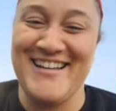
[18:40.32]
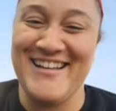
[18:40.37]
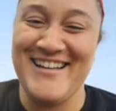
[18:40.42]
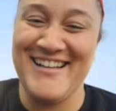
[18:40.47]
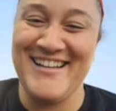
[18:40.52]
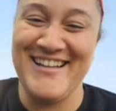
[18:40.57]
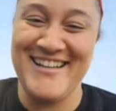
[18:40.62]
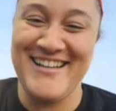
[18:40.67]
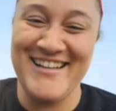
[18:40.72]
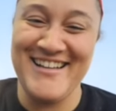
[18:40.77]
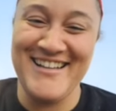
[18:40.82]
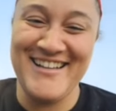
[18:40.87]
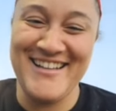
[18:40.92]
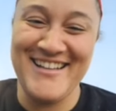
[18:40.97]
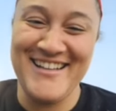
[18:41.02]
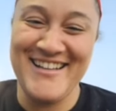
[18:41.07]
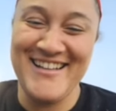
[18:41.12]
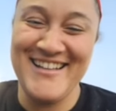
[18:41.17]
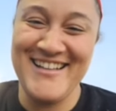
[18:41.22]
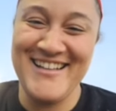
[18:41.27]

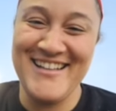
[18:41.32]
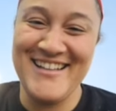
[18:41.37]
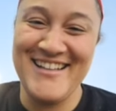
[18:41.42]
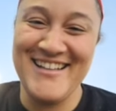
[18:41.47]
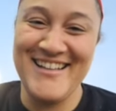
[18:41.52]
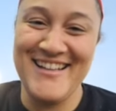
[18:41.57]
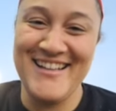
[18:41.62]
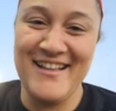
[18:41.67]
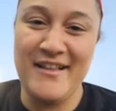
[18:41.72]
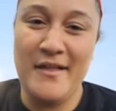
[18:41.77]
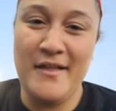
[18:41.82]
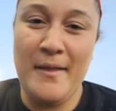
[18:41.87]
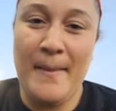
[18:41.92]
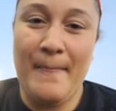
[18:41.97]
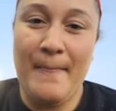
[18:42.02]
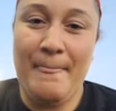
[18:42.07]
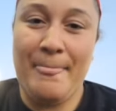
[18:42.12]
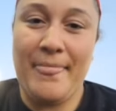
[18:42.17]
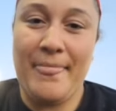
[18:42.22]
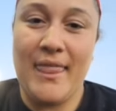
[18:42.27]

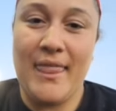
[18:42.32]
The person shown says nothing.